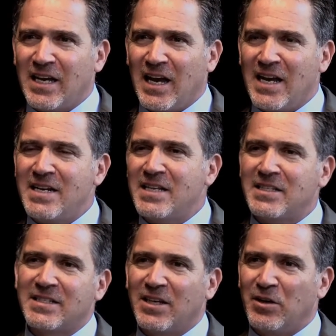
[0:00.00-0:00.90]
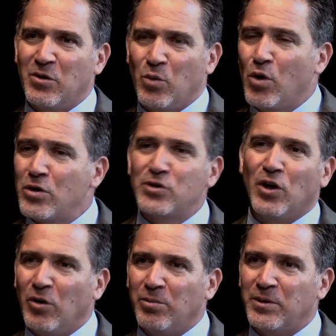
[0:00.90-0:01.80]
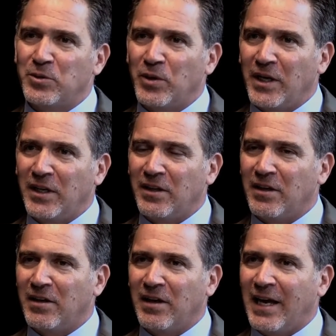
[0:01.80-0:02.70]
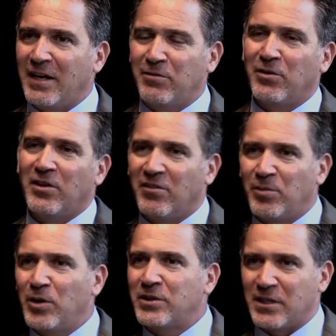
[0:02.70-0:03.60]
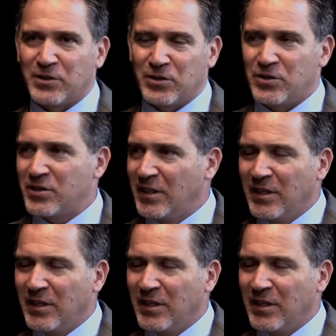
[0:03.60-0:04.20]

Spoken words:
unnecessary war zone between the handful of protesters